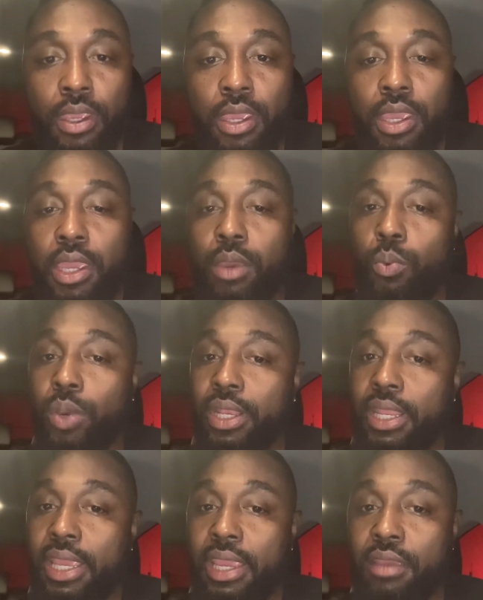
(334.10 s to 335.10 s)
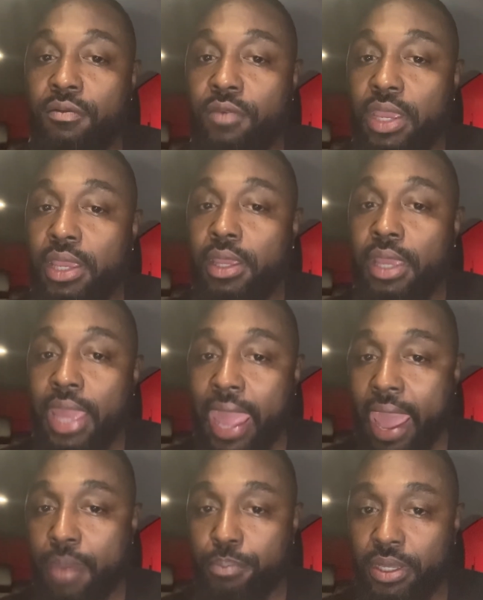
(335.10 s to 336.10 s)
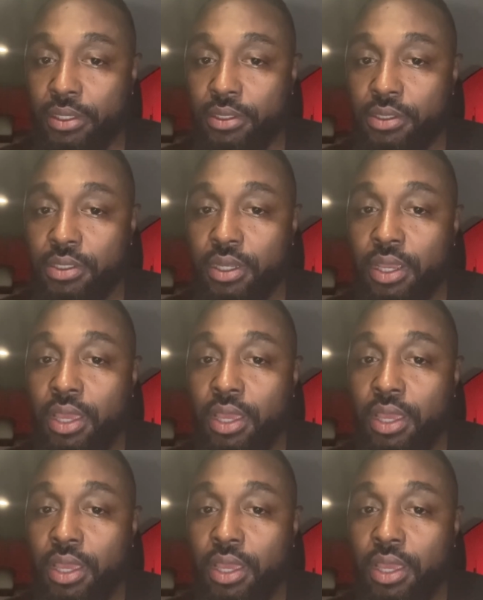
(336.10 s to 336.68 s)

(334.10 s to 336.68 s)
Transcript: And when envy happens,